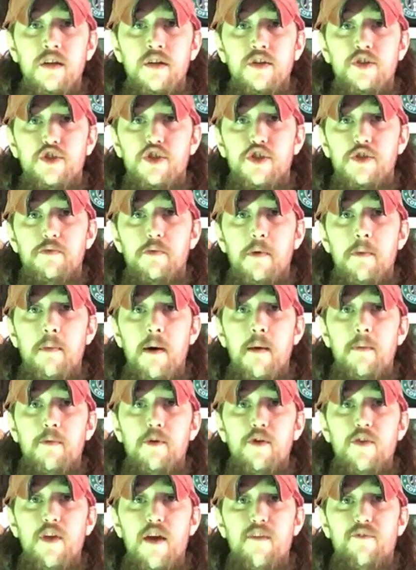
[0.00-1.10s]
Just
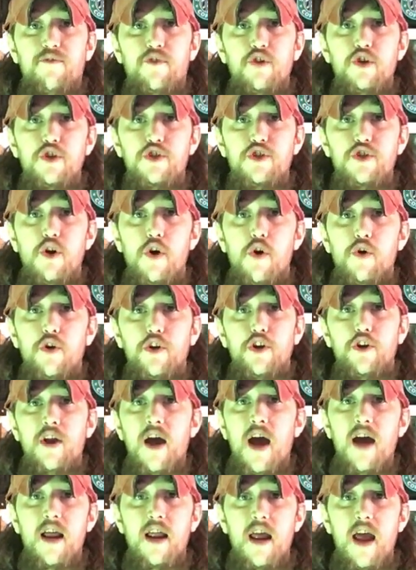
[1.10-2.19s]
remember that first note, you're
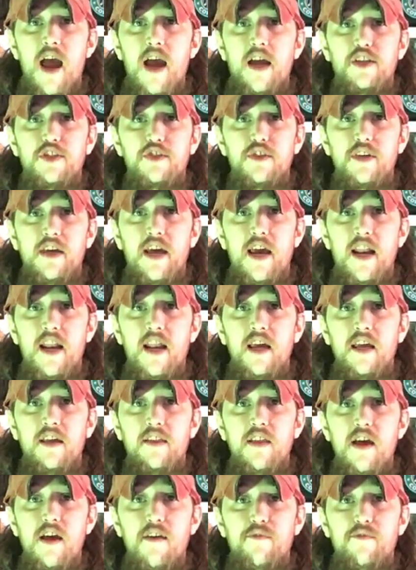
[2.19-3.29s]
not actually
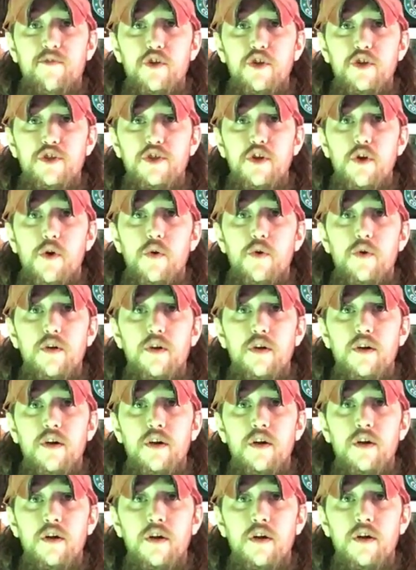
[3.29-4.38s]
hitting that first note.
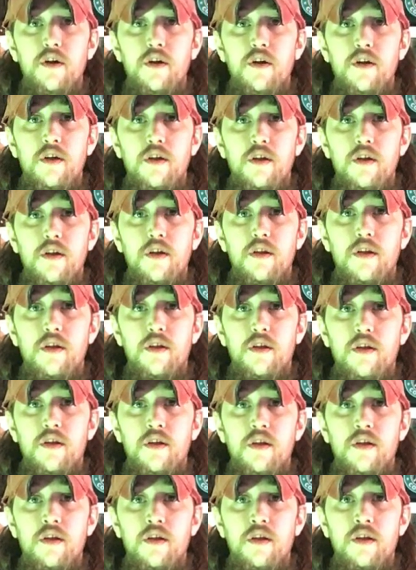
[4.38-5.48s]

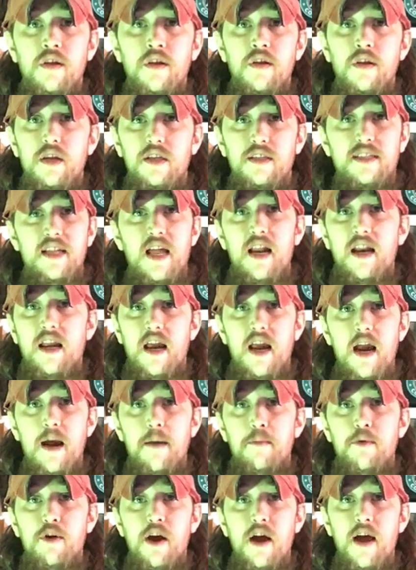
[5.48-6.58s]
It's not a
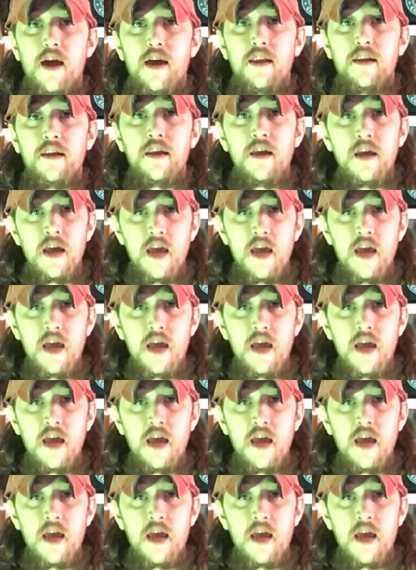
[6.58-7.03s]
hammer on.